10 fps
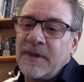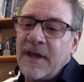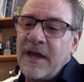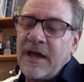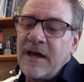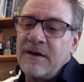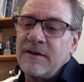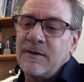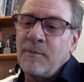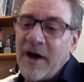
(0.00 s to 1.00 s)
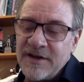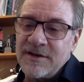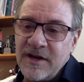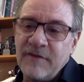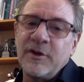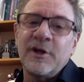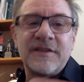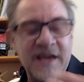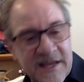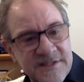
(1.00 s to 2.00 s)
and but if we look at
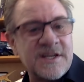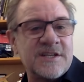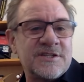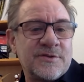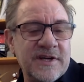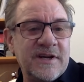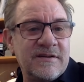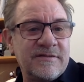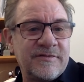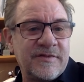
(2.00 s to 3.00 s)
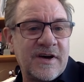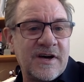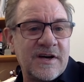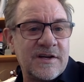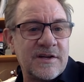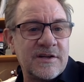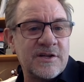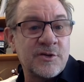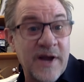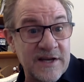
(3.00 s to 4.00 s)
the ancestry of uh,
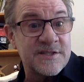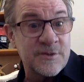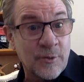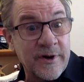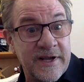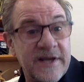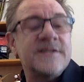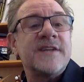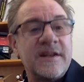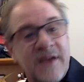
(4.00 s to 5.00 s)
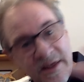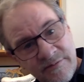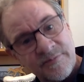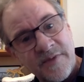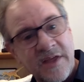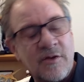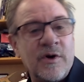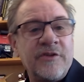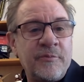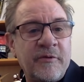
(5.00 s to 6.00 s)
Tyrannosaurids and and and the
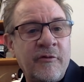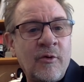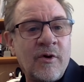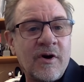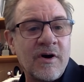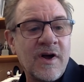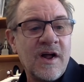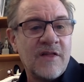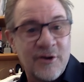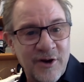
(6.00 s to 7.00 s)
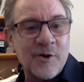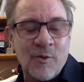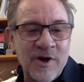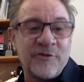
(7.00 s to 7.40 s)
ones before, the earlier ones